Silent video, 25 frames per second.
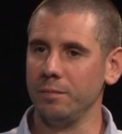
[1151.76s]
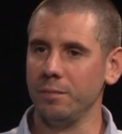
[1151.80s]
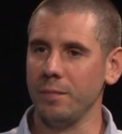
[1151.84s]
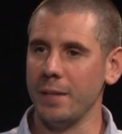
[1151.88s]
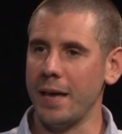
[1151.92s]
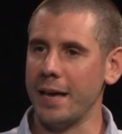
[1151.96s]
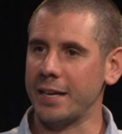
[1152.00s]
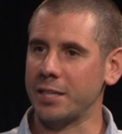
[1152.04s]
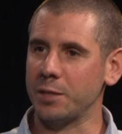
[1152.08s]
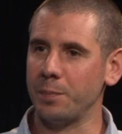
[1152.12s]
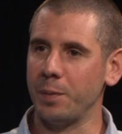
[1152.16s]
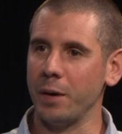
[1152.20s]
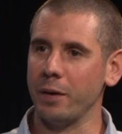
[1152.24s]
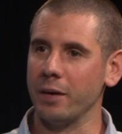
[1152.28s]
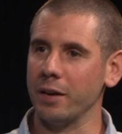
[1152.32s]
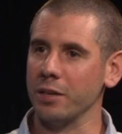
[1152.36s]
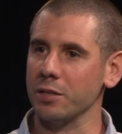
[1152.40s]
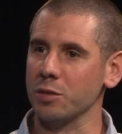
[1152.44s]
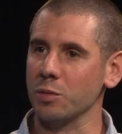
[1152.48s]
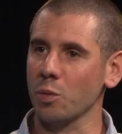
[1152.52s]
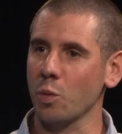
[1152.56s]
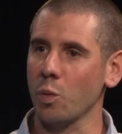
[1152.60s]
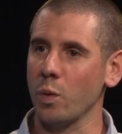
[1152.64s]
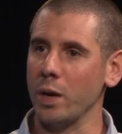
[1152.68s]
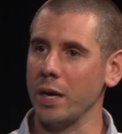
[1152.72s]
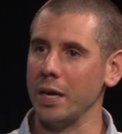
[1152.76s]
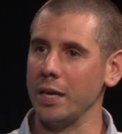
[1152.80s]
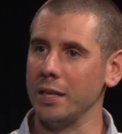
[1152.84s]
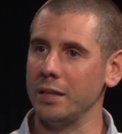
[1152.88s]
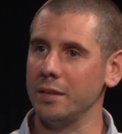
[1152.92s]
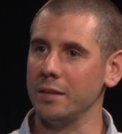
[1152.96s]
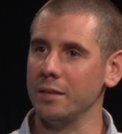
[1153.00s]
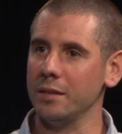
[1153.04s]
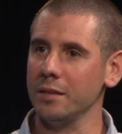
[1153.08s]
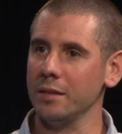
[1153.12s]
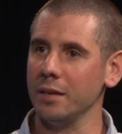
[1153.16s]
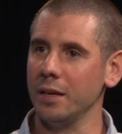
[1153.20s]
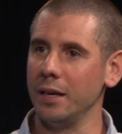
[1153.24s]
experience with
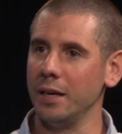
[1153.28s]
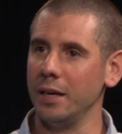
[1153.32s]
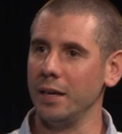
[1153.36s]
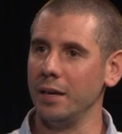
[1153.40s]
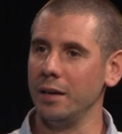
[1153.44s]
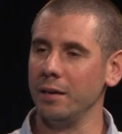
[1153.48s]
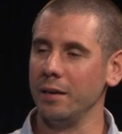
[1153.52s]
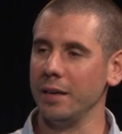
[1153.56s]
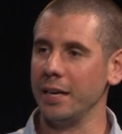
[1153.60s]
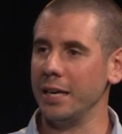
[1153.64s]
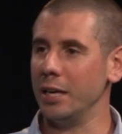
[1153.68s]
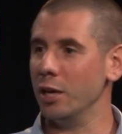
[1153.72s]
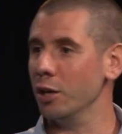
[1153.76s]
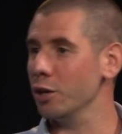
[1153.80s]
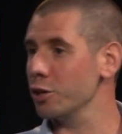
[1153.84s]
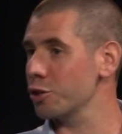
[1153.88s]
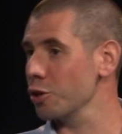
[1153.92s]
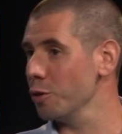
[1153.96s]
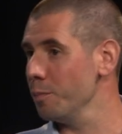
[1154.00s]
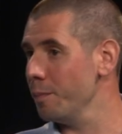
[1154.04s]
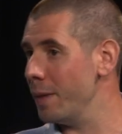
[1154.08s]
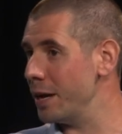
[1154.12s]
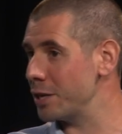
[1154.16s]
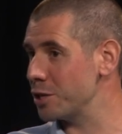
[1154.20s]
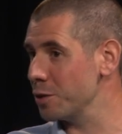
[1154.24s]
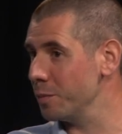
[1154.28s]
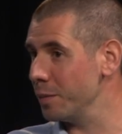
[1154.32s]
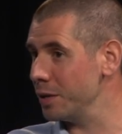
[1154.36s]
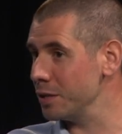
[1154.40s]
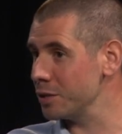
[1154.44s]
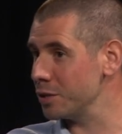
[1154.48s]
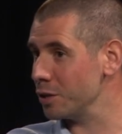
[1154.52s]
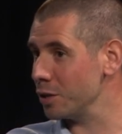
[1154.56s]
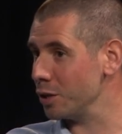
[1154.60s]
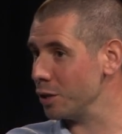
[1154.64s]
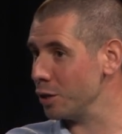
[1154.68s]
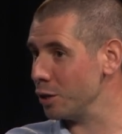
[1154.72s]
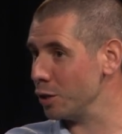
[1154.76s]
inertial measurements